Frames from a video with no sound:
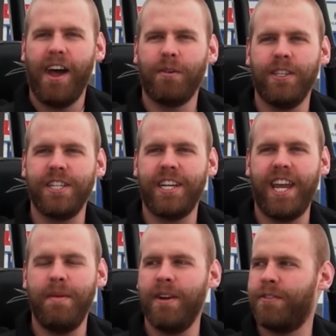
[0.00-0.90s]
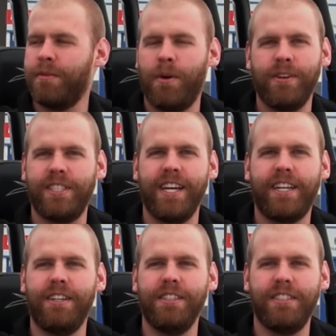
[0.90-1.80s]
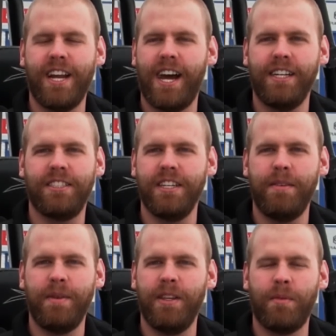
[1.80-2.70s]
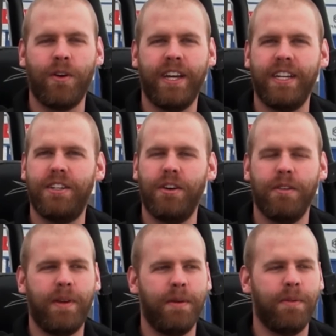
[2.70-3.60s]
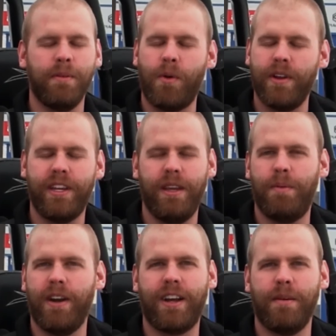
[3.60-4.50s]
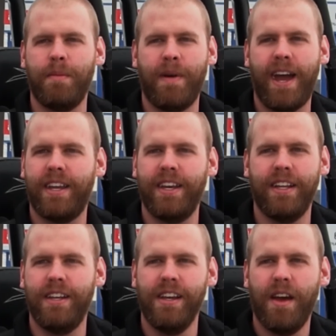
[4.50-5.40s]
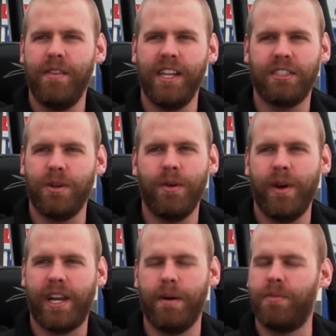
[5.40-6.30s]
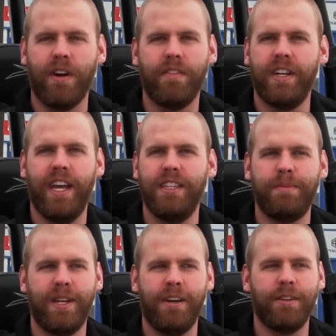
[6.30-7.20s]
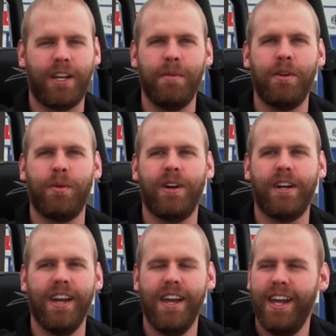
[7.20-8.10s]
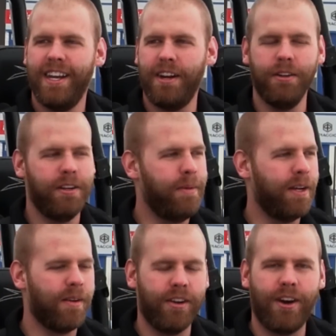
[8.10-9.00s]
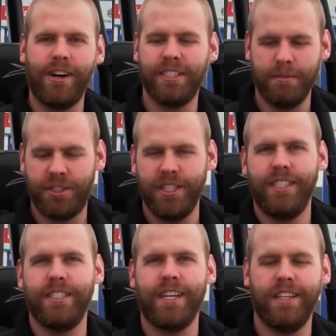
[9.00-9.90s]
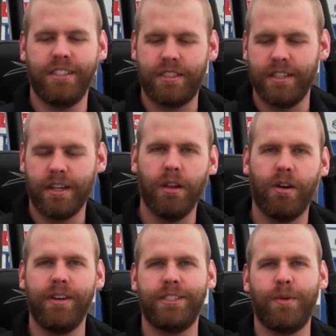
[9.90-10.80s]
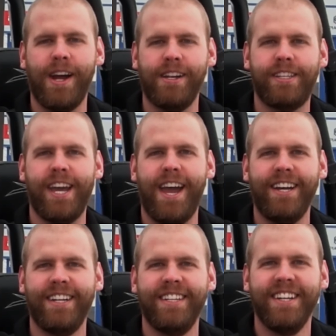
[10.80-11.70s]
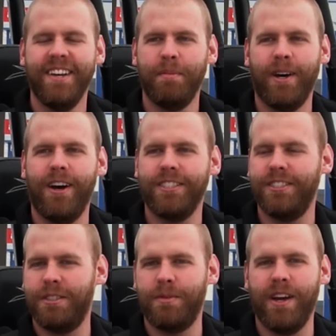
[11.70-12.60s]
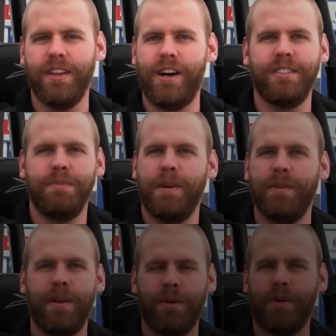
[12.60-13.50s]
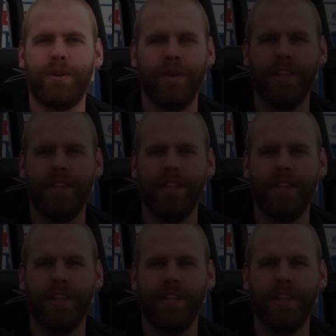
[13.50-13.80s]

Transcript: originally came here for motorcycles, and honestly, I mean, the more you get to know the people, the more you keep on coming back, and, and that's what I wake up for every day is you know, coming to work, not only to be around awesome machines like this glorious Wildcat, but also just around the awesome people that we work